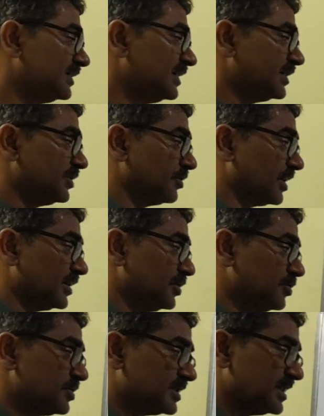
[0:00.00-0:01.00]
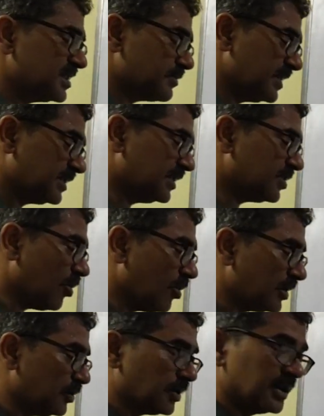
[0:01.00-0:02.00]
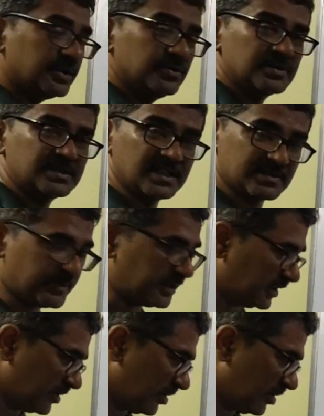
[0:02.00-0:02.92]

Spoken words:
you can use this method or you can use this method.